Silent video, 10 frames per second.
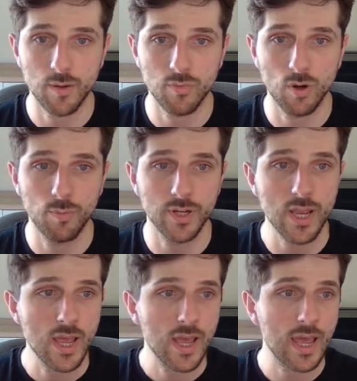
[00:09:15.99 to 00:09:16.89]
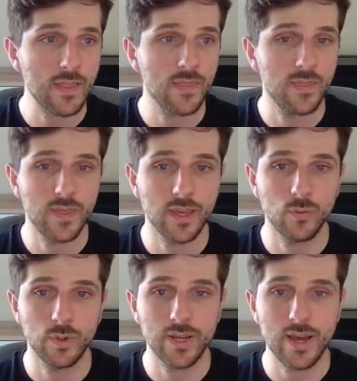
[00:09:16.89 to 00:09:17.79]
property, and there
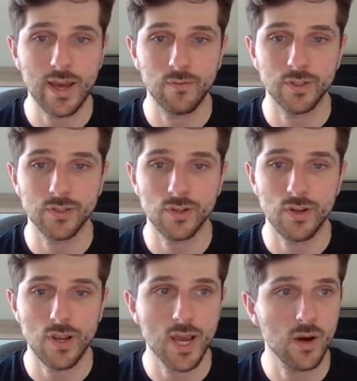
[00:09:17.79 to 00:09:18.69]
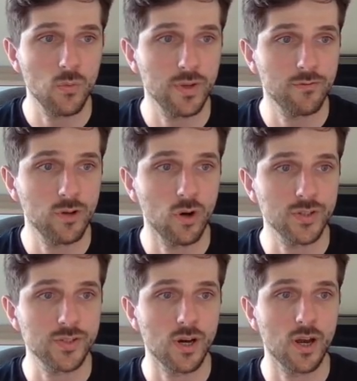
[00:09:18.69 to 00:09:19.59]
we have it. So now we've
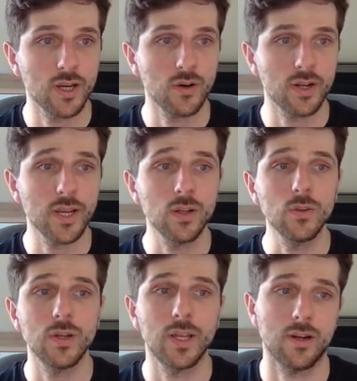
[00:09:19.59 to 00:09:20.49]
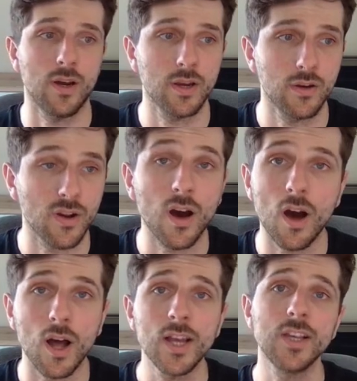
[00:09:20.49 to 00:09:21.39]
got icon L and icon
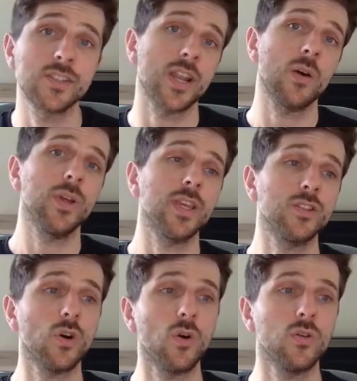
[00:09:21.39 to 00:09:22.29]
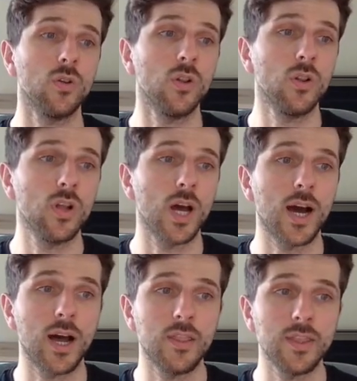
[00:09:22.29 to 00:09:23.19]
R. So now we can toggle
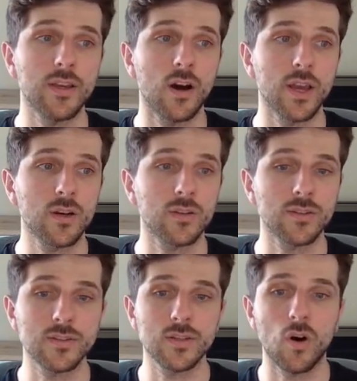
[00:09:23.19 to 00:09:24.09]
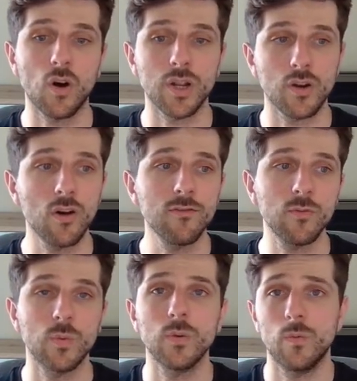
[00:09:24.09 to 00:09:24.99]
the icons on and off
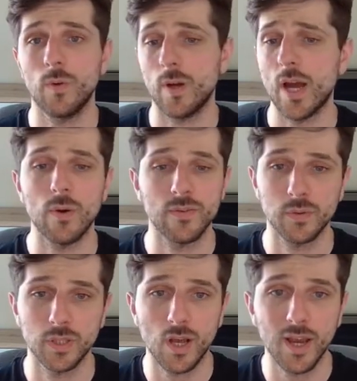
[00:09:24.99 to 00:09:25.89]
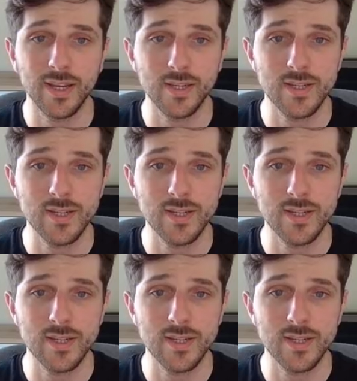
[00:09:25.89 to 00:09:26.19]
however we like it.